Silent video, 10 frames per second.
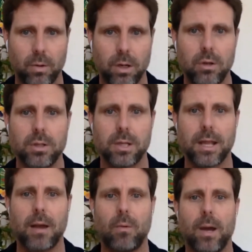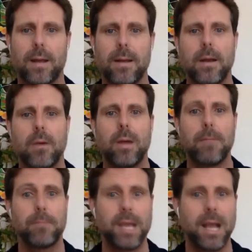you want to use it that way.
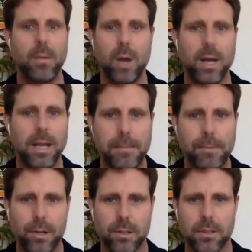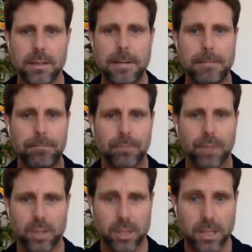Where a PAYE person
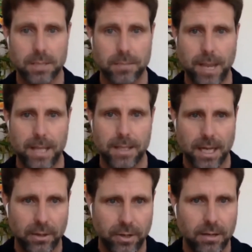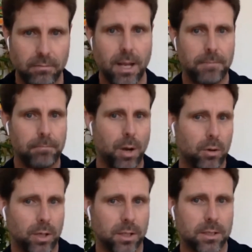just gets paid salary and
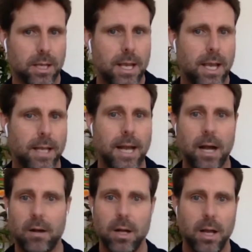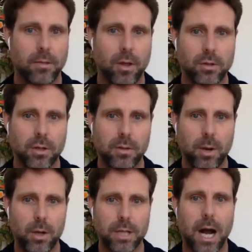bonus. And now those are the
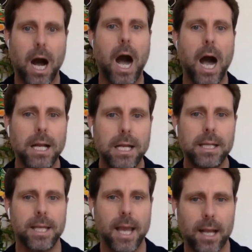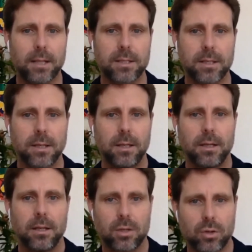most highly taxed
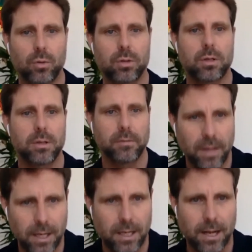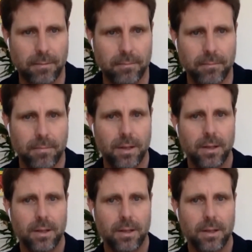sources of income